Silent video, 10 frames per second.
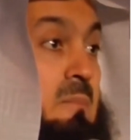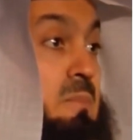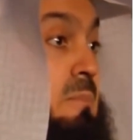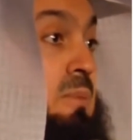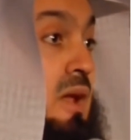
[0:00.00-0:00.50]
But
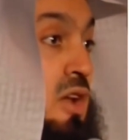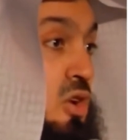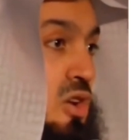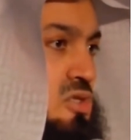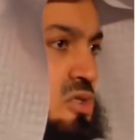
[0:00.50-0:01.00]
people are
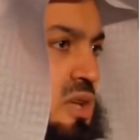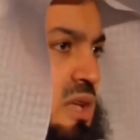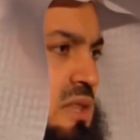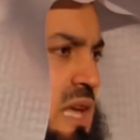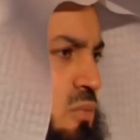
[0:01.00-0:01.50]
not.
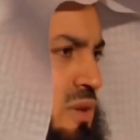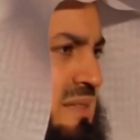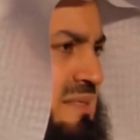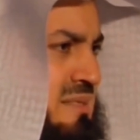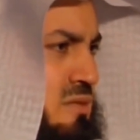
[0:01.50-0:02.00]
They will
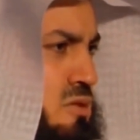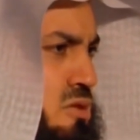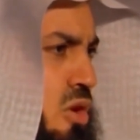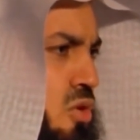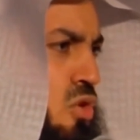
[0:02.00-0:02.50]

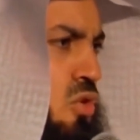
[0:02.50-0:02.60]
throw